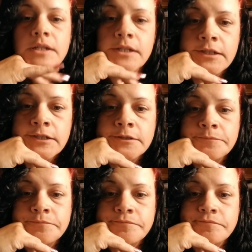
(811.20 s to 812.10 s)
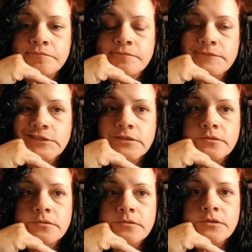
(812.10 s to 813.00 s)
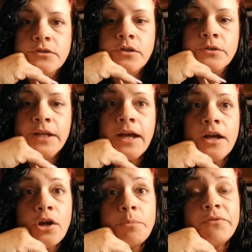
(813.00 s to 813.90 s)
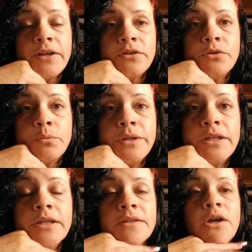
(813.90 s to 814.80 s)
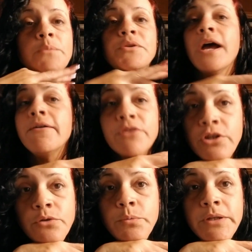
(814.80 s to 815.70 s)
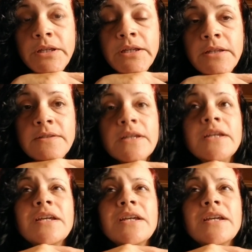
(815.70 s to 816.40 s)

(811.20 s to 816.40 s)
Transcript: Um, so yeah, I hope you've had a good weekend. I hope you're having a good weekend.